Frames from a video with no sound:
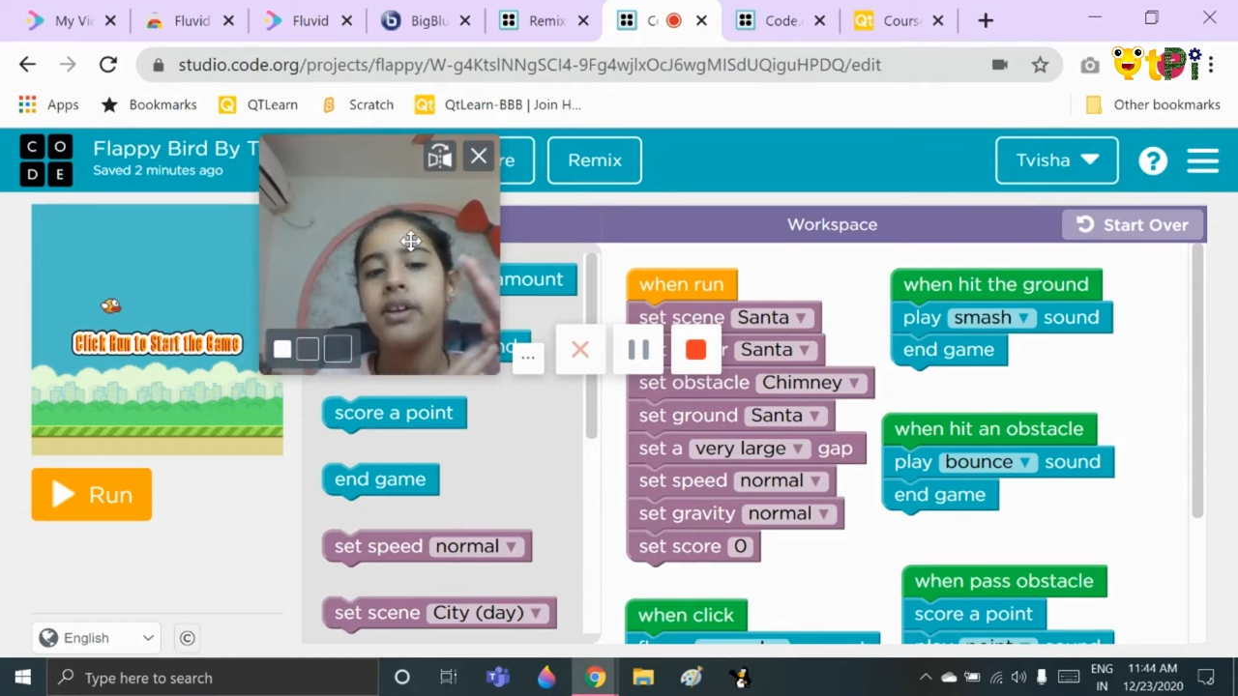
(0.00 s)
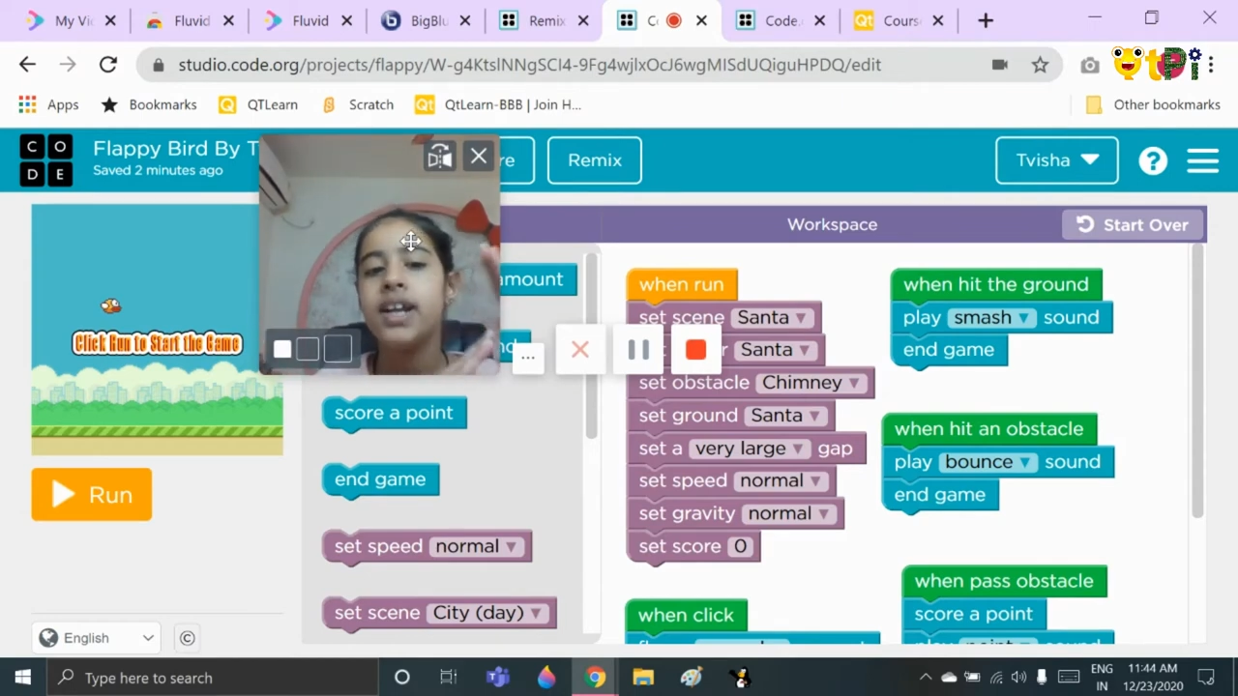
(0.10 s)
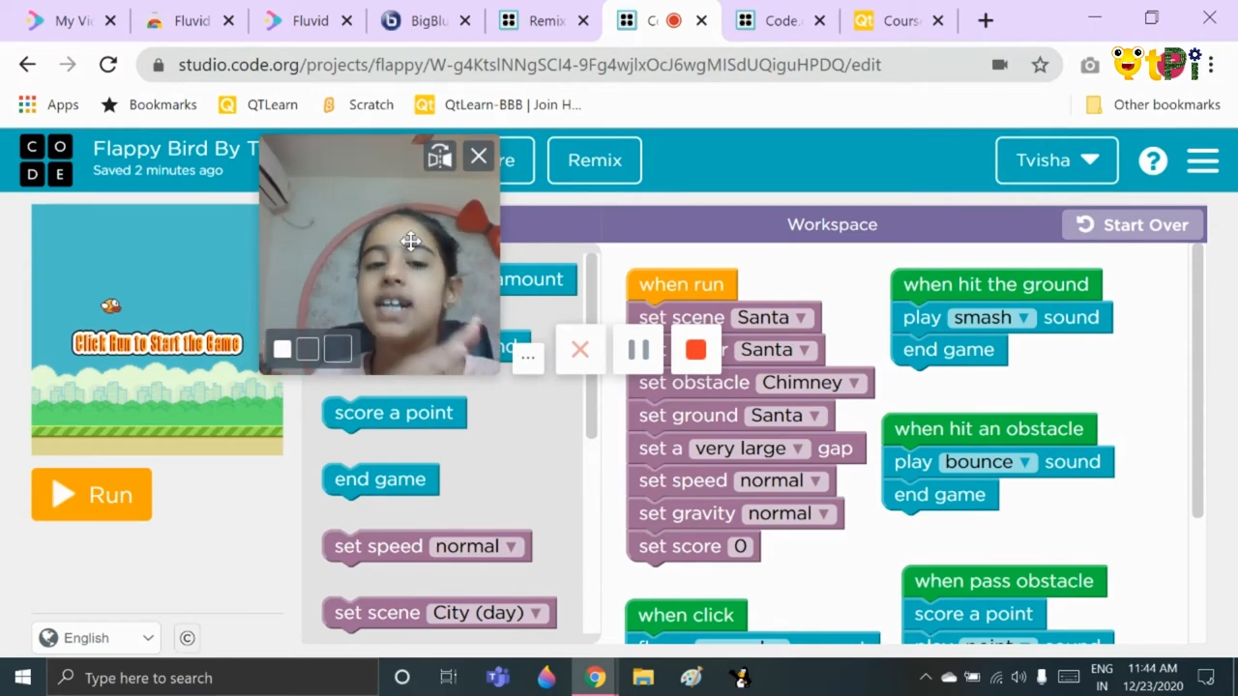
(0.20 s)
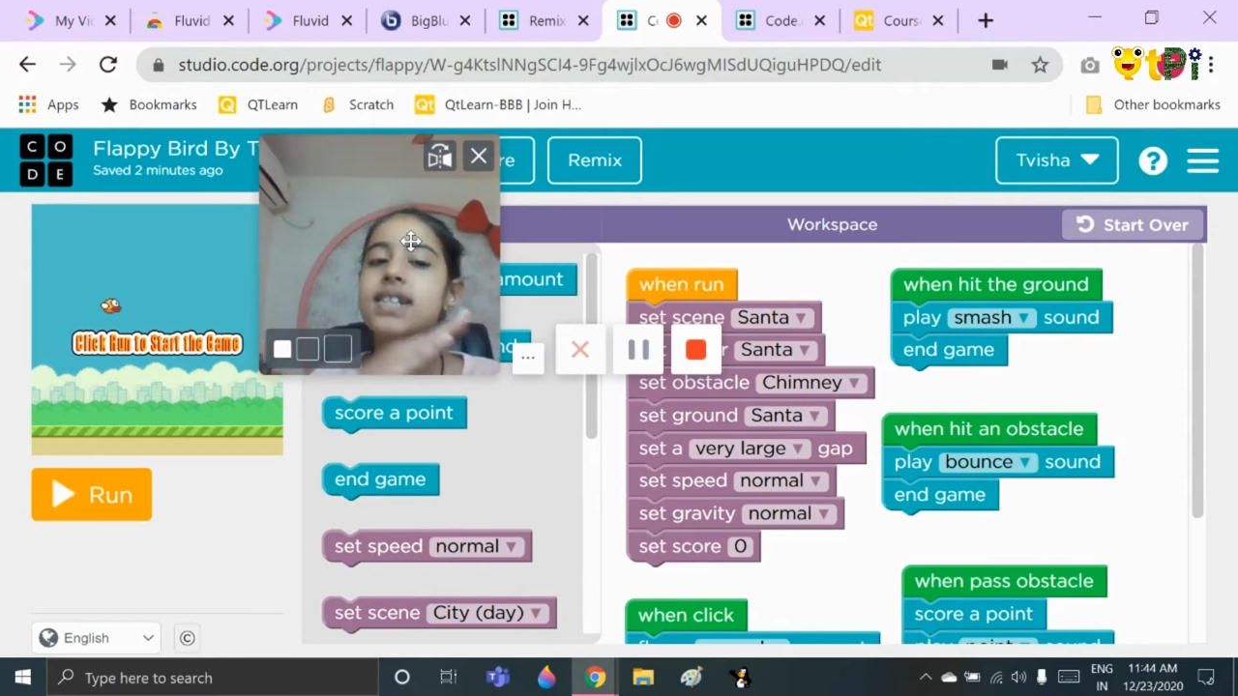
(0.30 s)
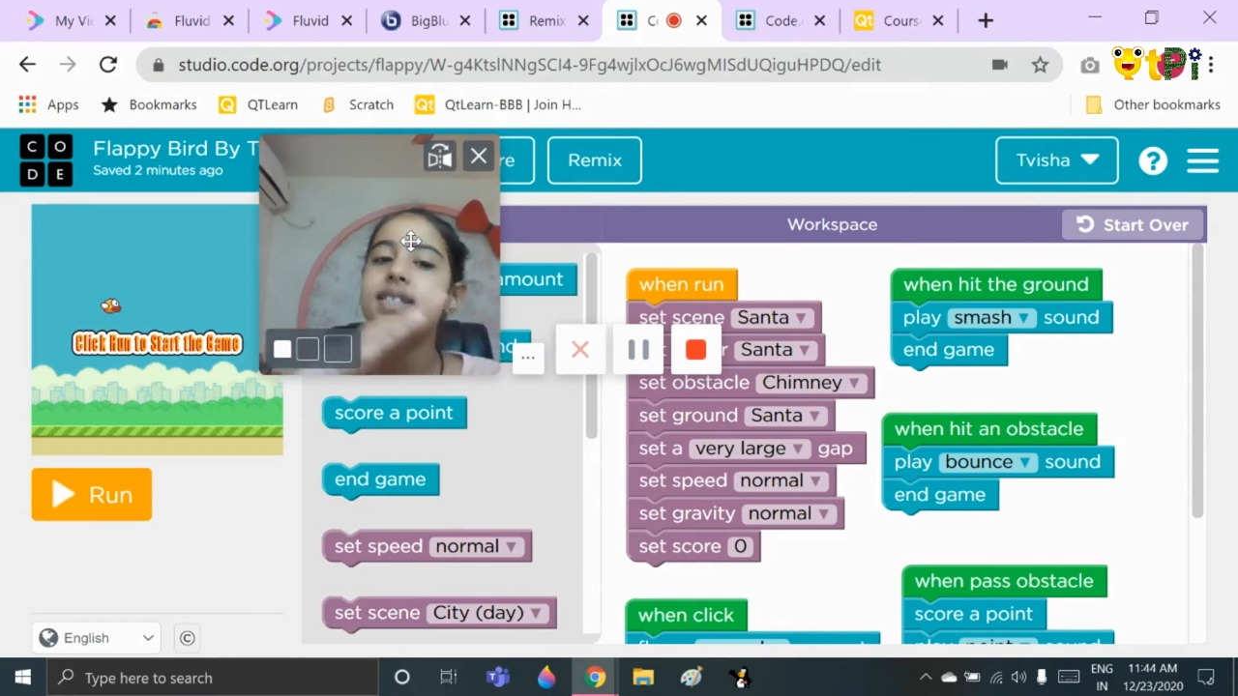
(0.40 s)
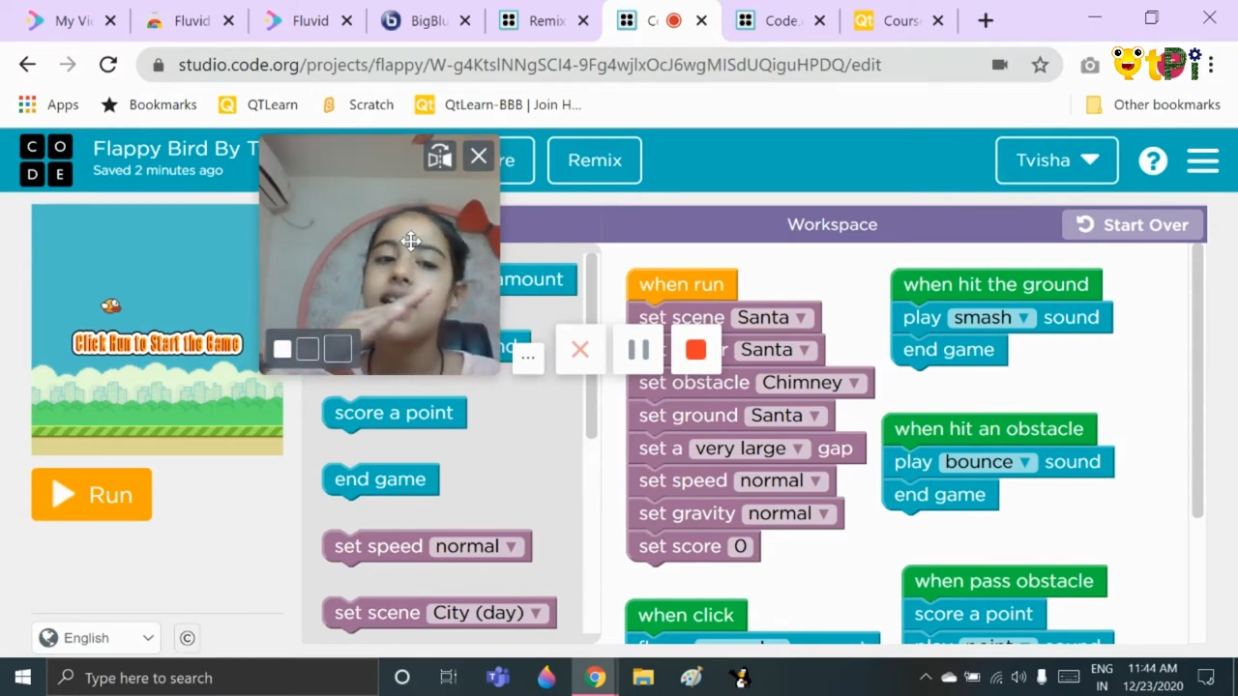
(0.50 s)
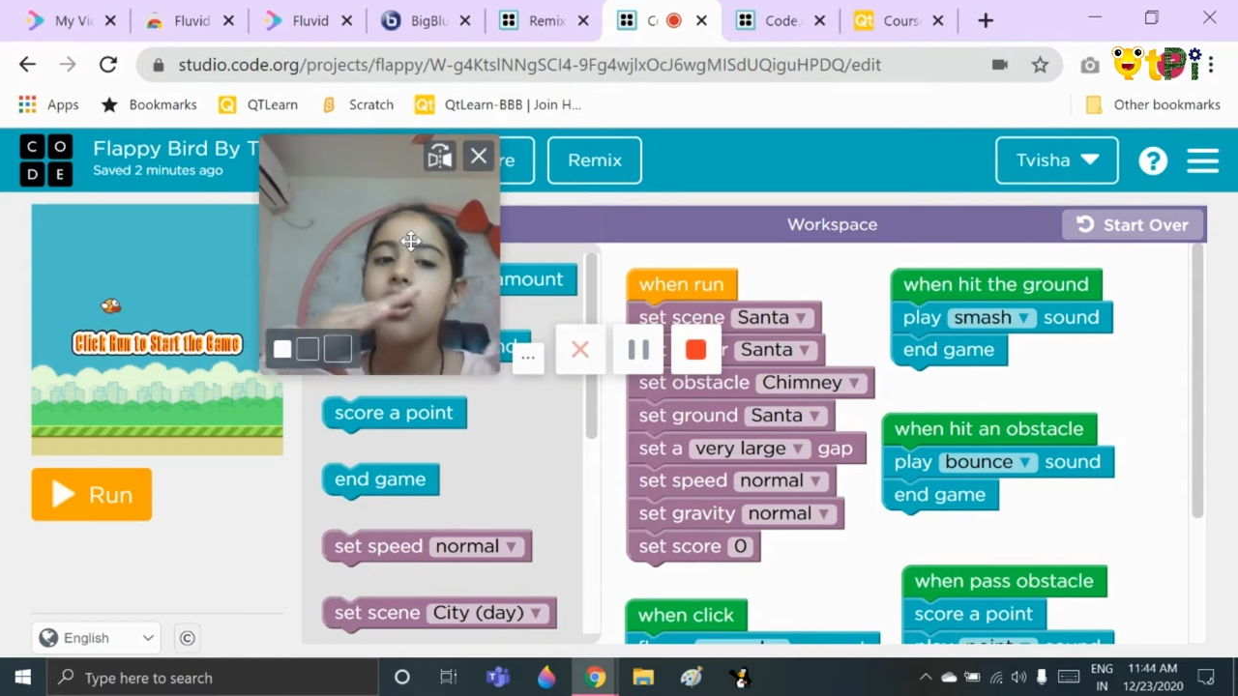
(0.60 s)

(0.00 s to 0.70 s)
hits an